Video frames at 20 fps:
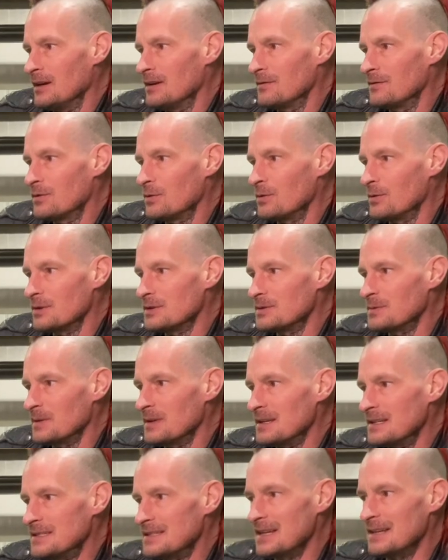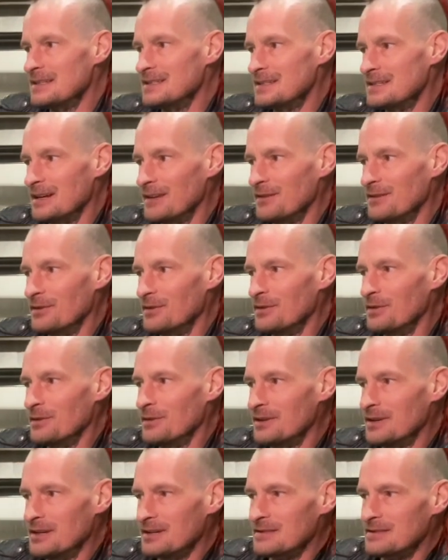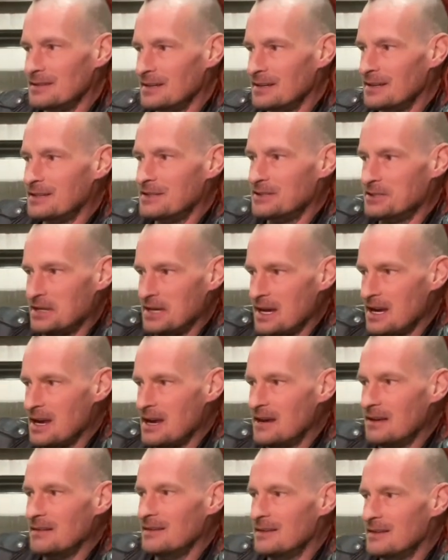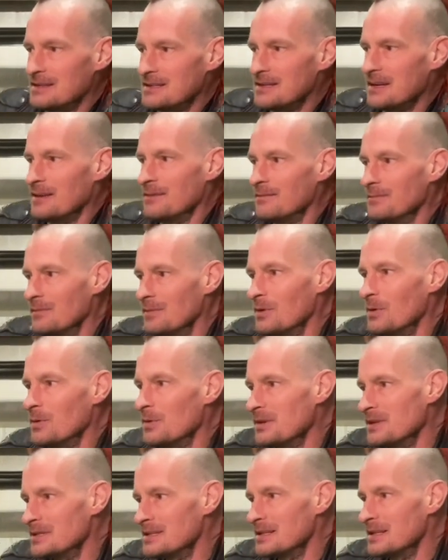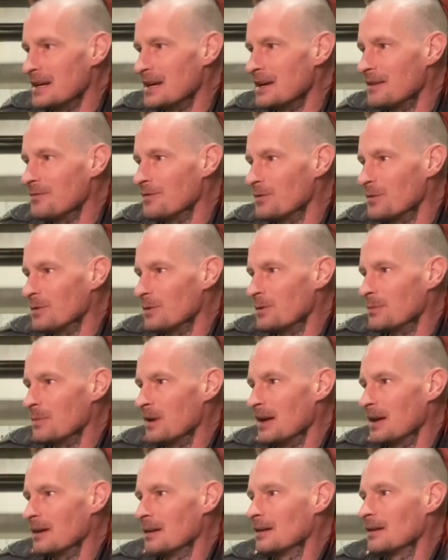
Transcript: of course, when he sets down the hood, it's like ka-chang, the same noise an anvil would make.